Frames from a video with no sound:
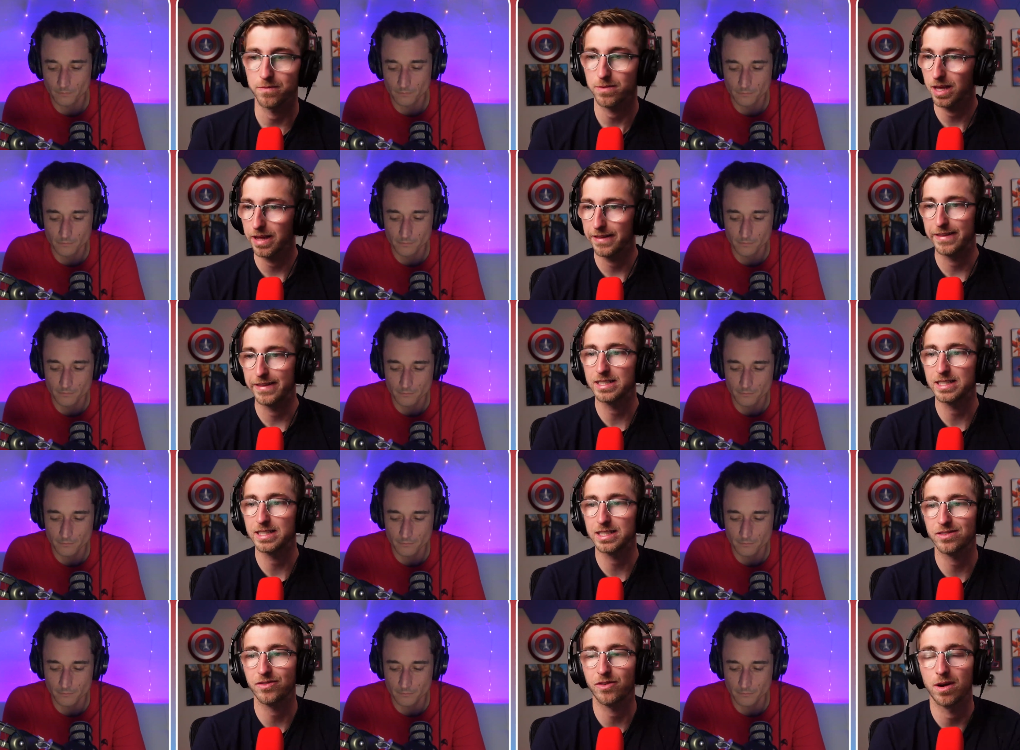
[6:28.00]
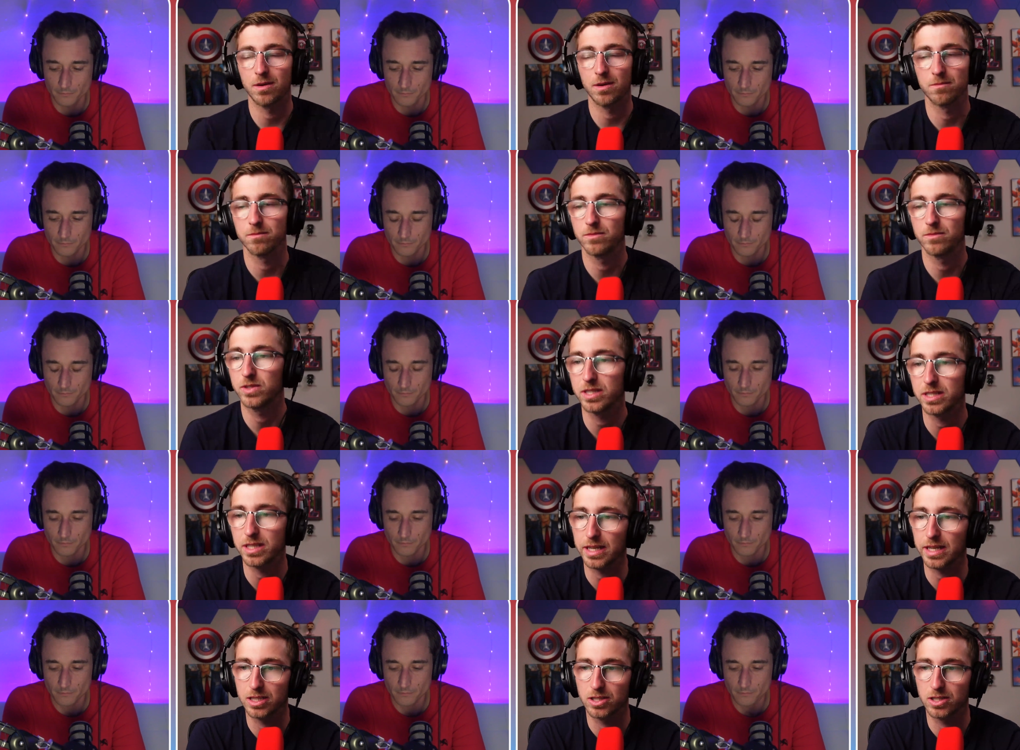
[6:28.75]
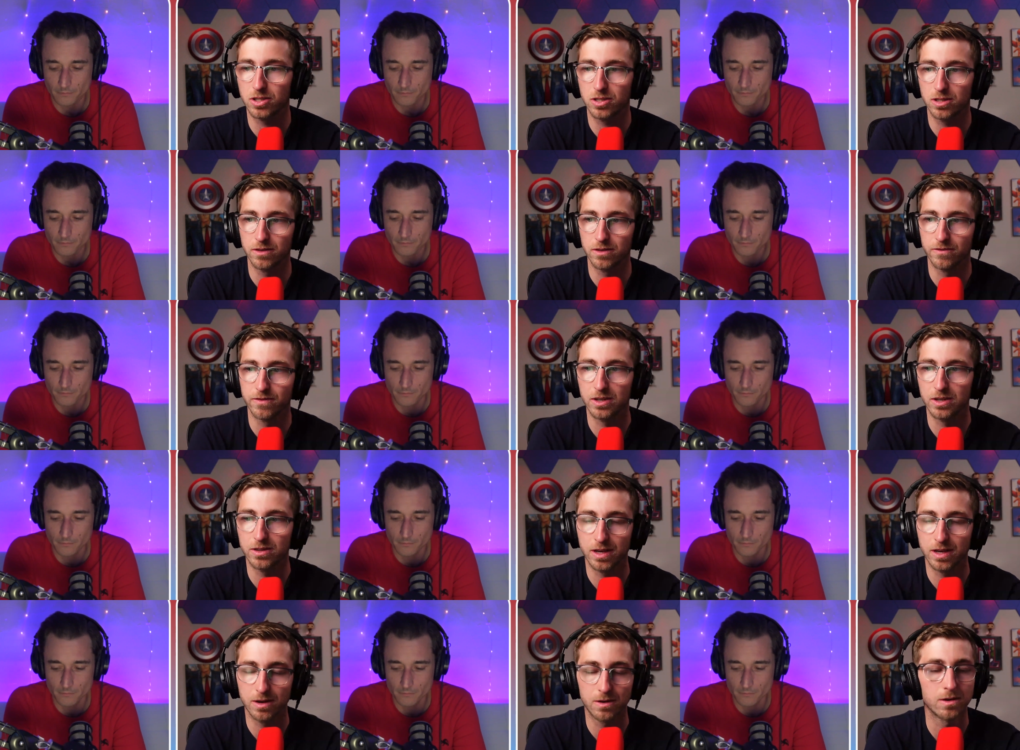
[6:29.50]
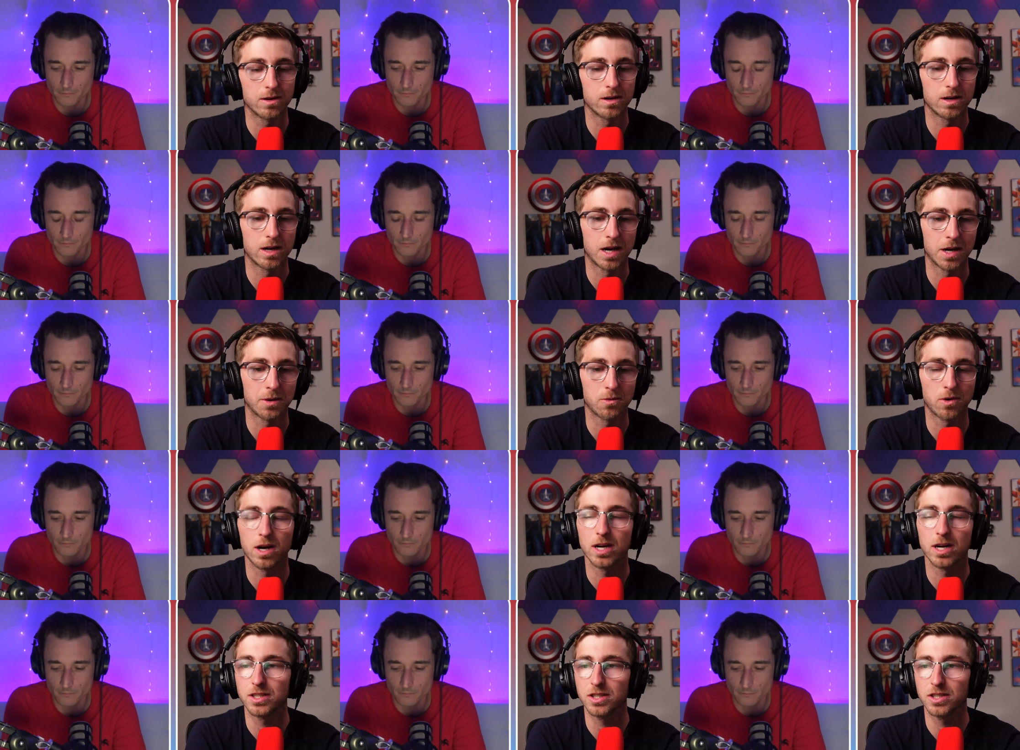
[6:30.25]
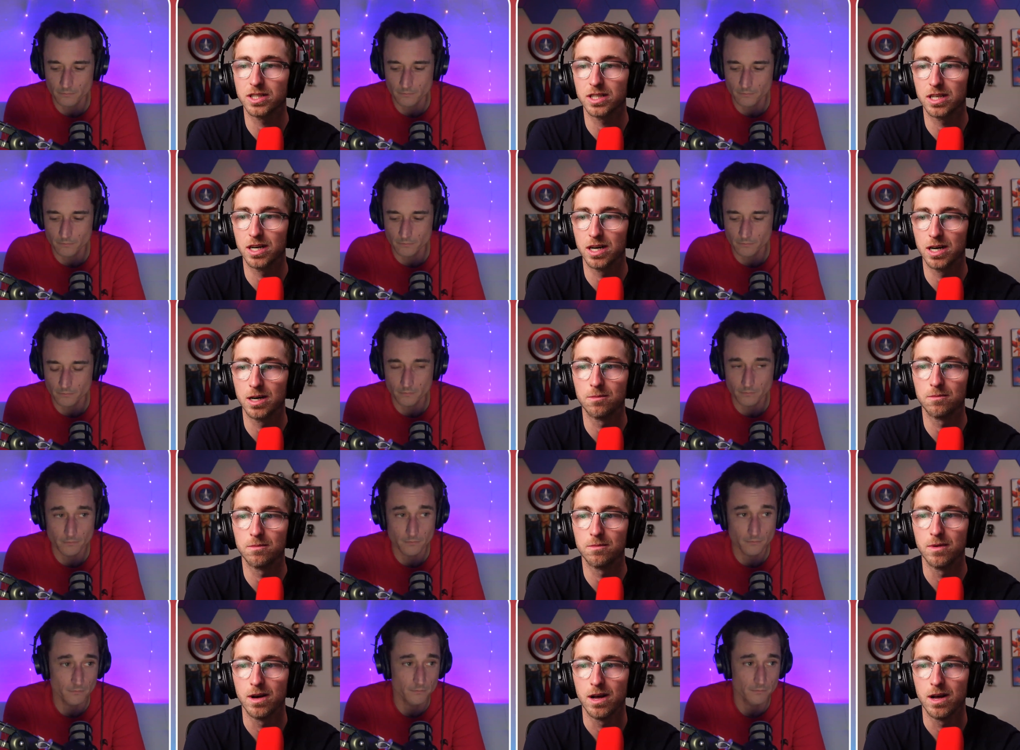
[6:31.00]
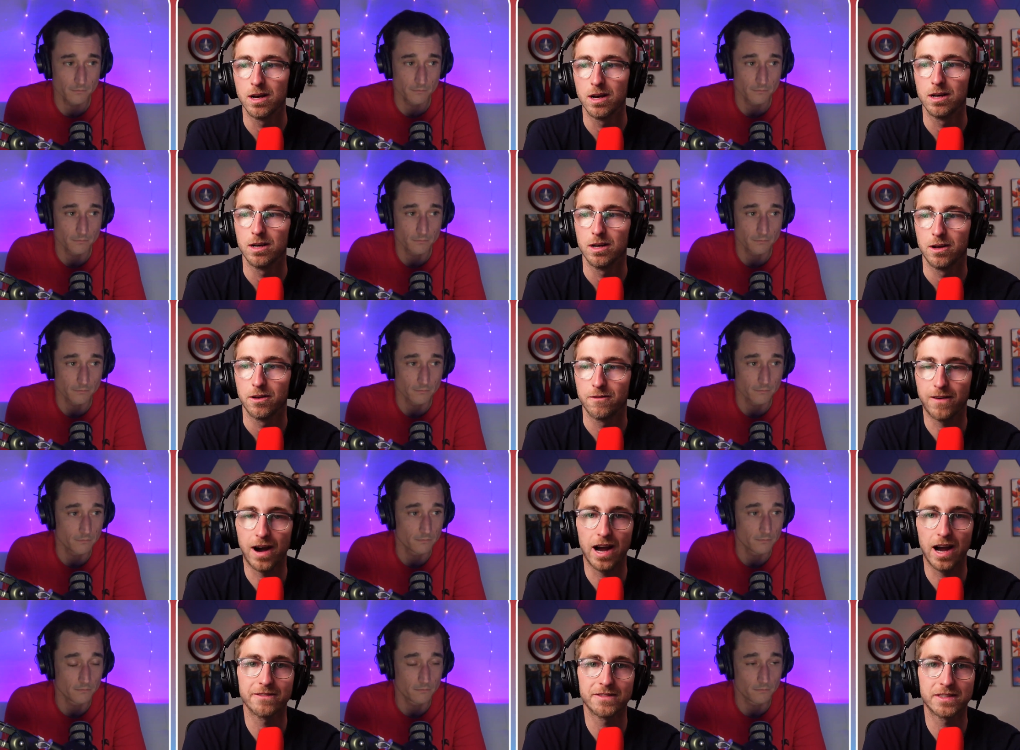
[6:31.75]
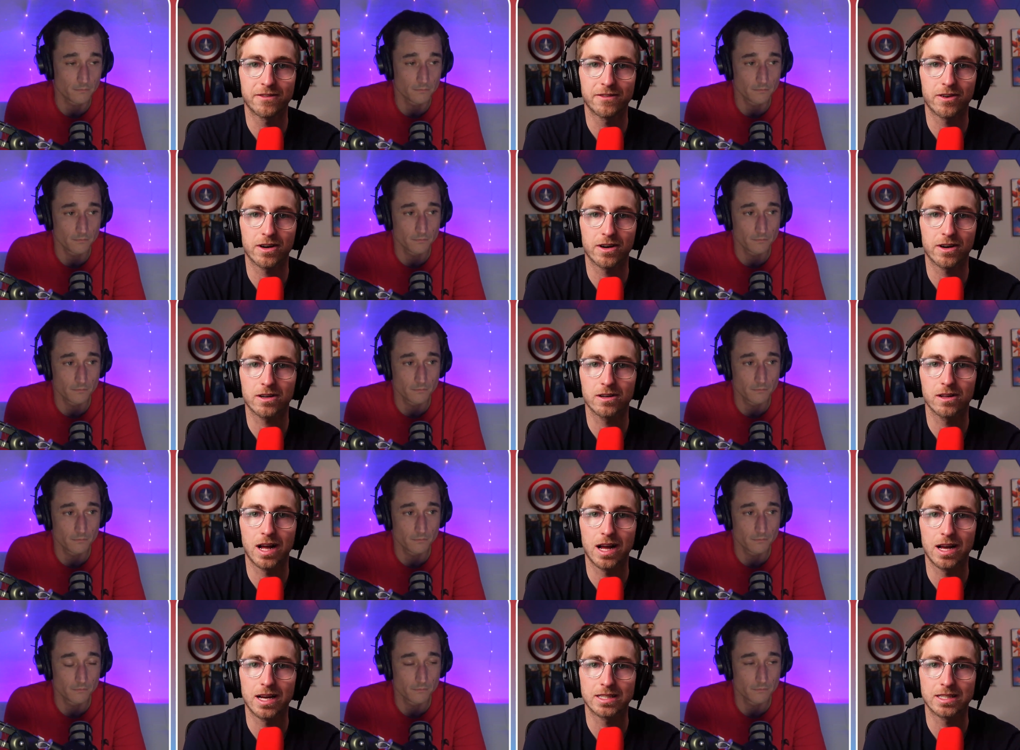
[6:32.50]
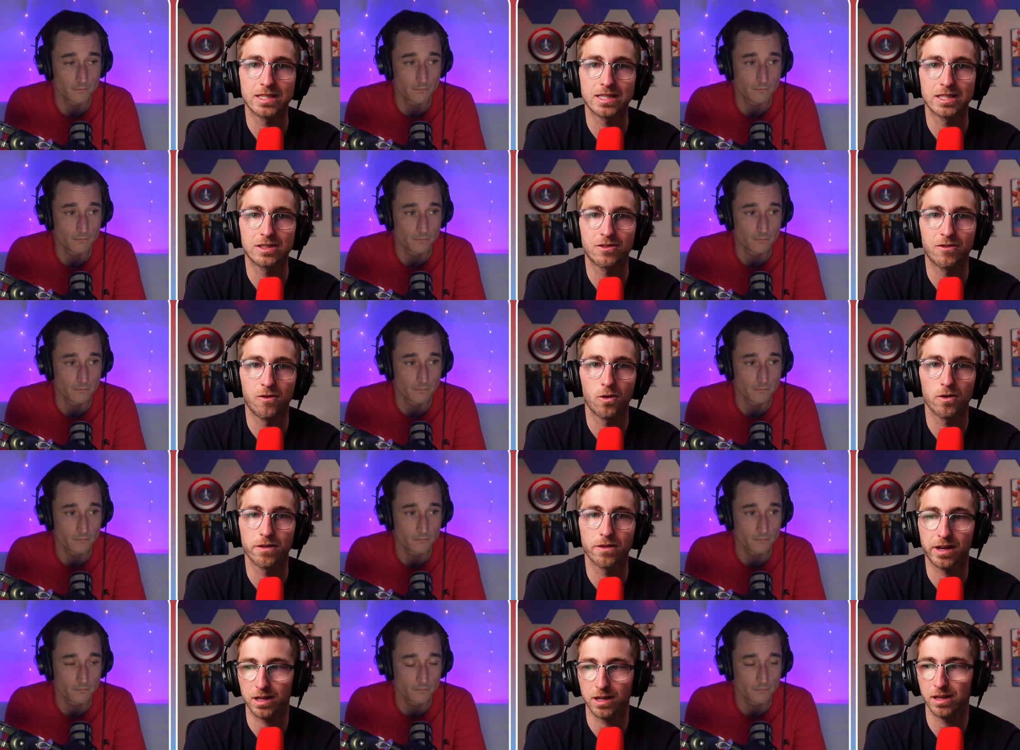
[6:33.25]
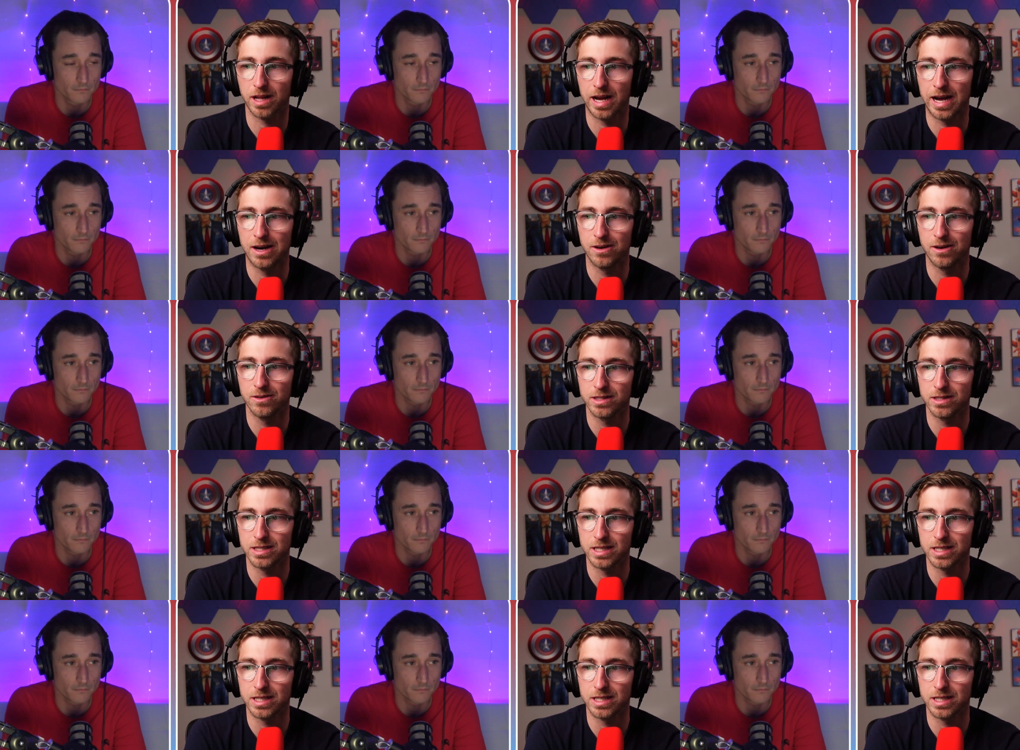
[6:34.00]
Speaker 1: and this is from just like this the video that I watched. Um, five different classes for the clowns,